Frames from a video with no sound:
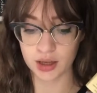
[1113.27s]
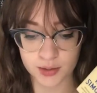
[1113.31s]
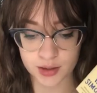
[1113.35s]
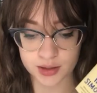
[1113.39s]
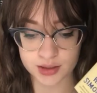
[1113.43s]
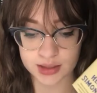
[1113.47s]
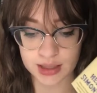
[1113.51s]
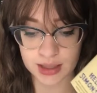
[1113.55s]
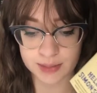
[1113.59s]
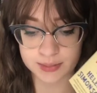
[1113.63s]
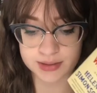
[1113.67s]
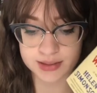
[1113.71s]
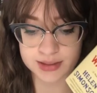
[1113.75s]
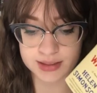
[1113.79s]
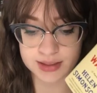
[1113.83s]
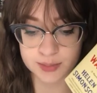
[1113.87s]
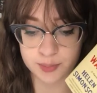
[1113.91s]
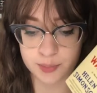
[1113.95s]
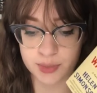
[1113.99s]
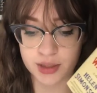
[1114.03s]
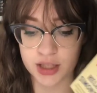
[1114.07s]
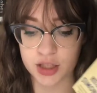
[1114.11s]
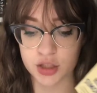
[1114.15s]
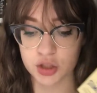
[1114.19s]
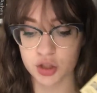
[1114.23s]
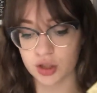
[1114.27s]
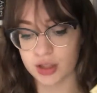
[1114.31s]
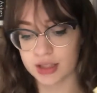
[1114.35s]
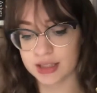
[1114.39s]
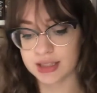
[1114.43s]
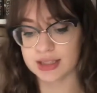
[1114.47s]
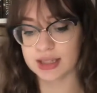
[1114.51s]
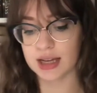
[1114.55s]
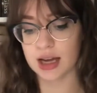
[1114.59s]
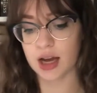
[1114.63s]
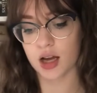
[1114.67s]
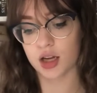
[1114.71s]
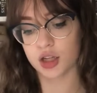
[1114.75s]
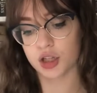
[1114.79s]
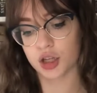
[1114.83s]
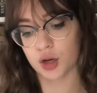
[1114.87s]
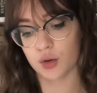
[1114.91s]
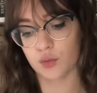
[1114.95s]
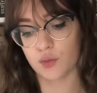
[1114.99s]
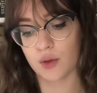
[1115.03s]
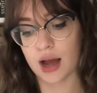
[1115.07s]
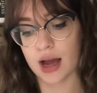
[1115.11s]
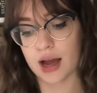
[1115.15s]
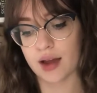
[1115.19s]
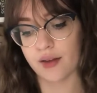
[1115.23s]
The synopsis is: Beatrice Nash
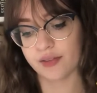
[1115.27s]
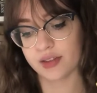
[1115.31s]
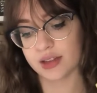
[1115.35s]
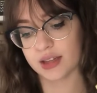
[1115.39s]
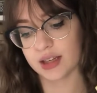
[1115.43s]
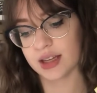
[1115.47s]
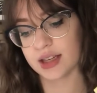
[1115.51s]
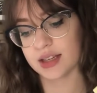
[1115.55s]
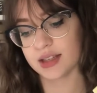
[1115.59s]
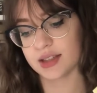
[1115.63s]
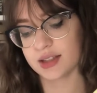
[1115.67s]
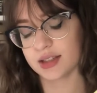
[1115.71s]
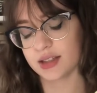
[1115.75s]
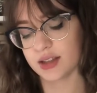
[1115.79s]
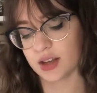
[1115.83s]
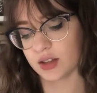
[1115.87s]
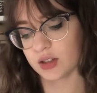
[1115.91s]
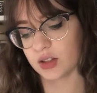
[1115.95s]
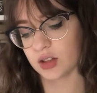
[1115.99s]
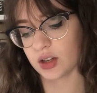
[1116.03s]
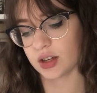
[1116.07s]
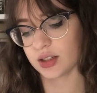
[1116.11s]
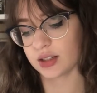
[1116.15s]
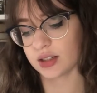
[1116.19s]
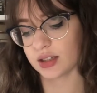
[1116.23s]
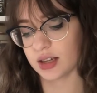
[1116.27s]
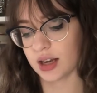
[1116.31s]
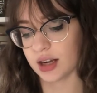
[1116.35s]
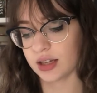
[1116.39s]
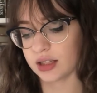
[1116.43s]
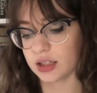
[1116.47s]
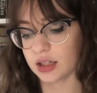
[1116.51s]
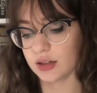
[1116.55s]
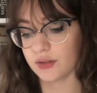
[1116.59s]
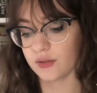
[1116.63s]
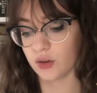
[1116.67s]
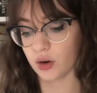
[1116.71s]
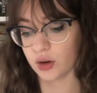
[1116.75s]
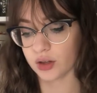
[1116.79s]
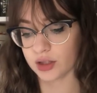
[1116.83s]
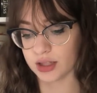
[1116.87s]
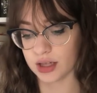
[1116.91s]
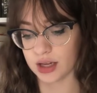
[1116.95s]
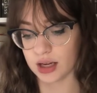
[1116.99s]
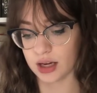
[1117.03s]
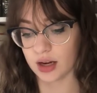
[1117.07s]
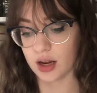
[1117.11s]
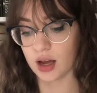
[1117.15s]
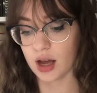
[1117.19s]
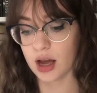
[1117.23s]
arrives in East Sussex in nineteen
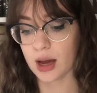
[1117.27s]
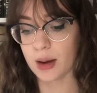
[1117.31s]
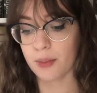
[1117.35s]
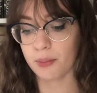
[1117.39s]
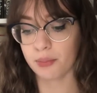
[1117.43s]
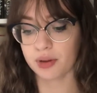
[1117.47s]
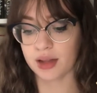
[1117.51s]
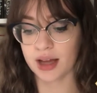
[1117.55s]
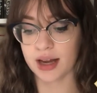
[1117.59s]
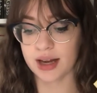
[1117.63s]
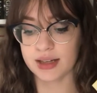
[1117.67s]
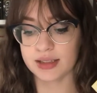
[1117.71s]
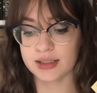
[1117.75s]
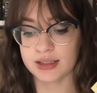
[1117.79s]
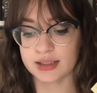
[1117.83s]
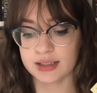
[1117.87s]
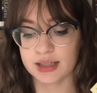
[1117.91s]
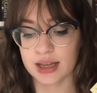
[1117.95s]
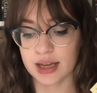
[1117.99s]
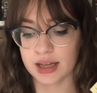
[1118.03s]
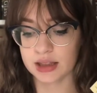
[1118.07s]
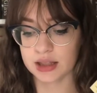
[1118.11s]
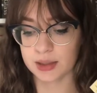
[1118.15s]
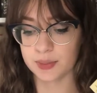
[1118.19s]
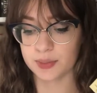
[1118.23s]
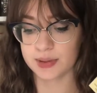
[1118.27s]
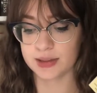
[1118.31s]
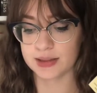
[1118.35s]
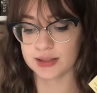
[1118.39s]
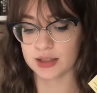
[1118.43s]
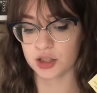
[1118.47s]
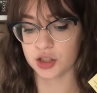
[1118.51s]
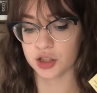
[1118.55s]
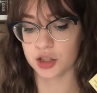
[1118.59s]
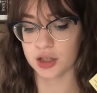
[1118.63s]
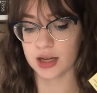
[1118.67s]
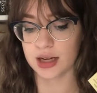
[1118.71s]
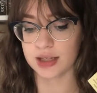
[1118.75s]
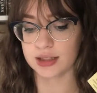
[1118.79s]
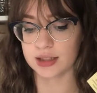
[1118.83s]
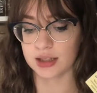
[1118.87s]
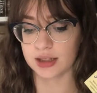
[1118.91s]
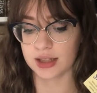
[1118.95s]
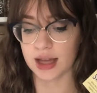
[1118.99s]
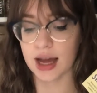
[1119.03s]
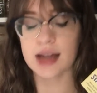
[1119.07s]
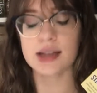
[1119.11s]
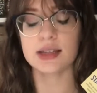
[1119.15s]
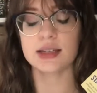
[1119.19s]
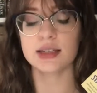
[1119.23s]
fourteen, planning to take the position as a
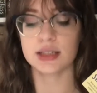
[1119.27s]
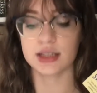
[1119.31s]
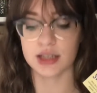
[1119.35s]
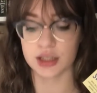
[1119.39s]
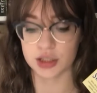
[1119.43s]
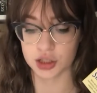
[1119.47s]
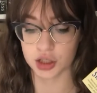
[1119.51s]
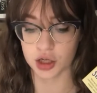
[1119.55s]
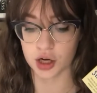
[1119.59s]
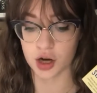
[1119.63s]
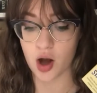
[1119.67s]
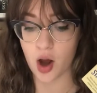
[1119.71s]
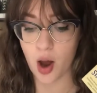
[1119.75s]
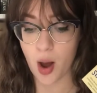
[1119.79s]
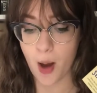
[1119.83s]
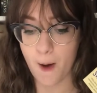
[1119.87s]
Latin teacher,